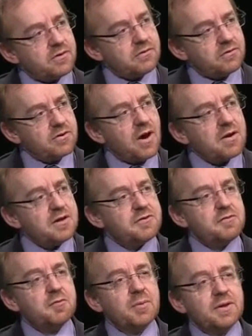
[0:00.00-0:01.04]
that it's entirely
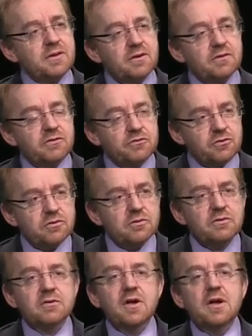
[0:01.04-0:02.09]
driven by the
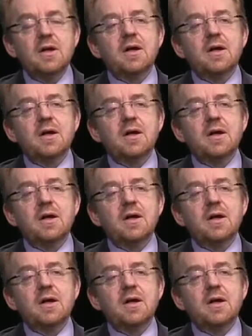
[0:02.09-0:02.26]
students.